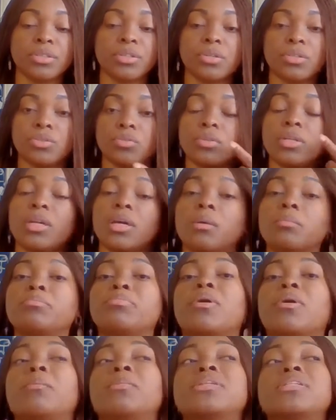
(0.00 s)
You
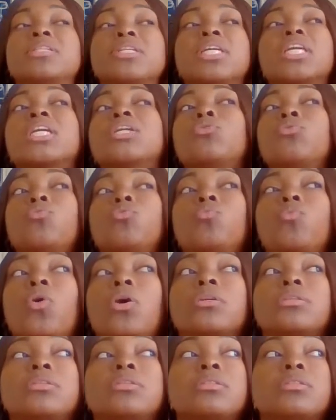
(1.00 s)
can't promise a kid who
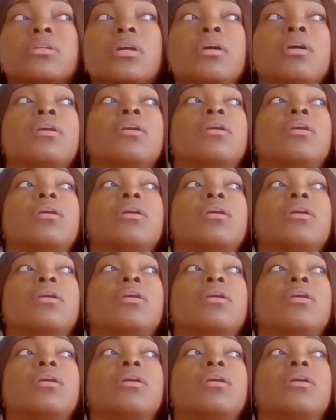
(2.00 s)
wants